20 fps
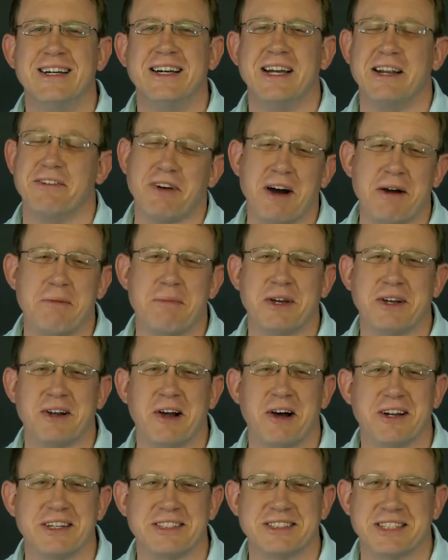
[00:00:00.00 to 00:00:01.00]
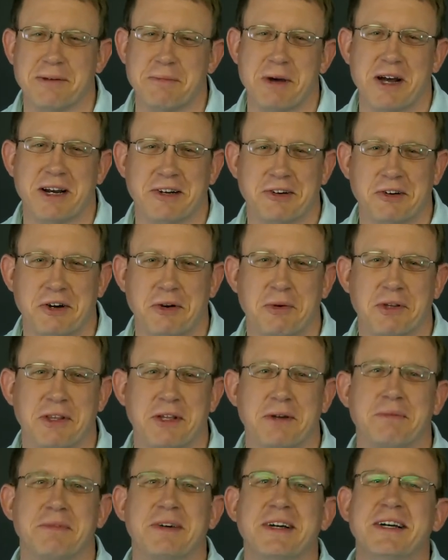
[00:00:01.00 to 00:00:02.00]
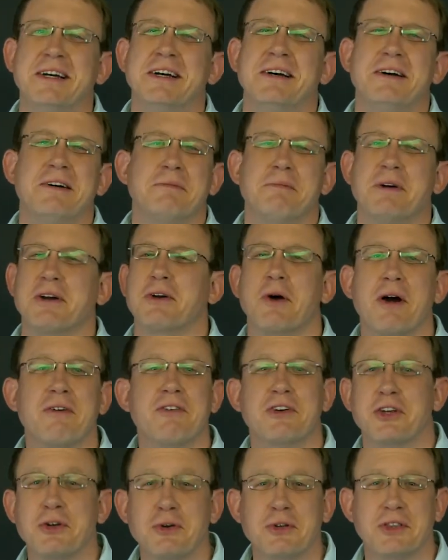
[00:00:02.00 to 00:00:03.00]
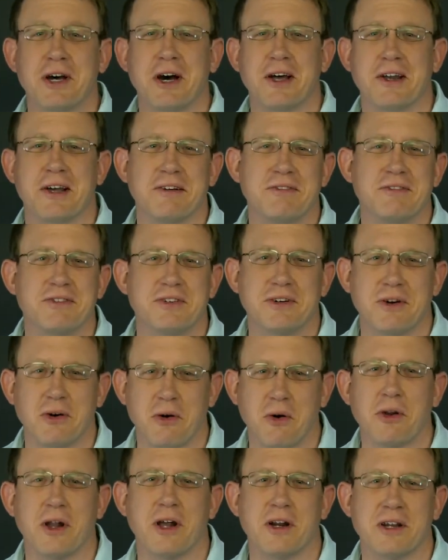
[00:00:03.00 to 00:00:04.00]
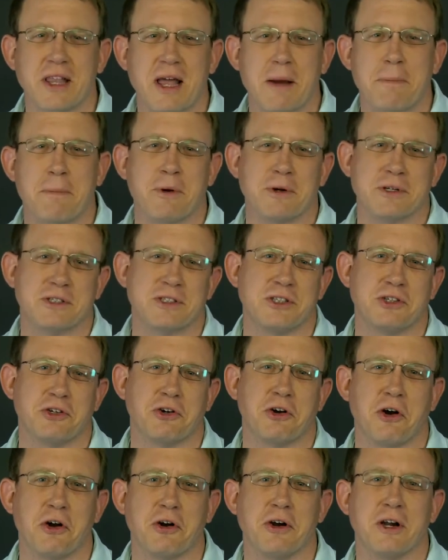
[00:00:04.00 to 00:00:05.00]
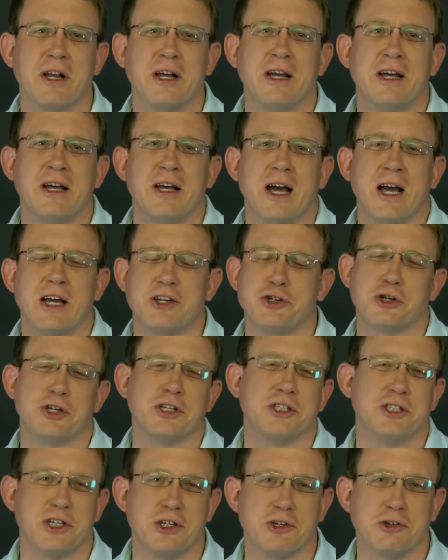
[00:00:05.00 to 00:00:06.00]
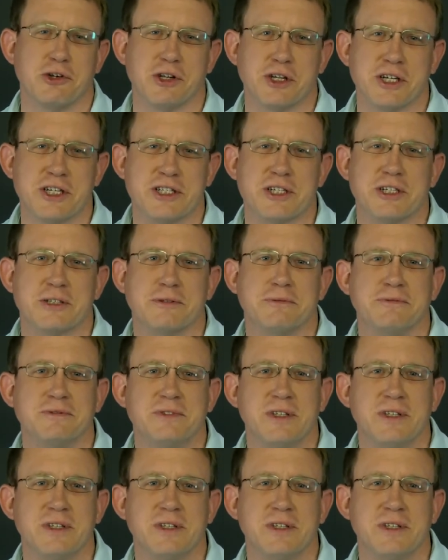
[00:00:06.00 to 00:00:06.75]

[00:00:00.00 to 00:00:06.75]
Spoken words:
If I'm being honest, I might agree with him. But whoever you thought of, hold on to that person in your heart as you continue to listen.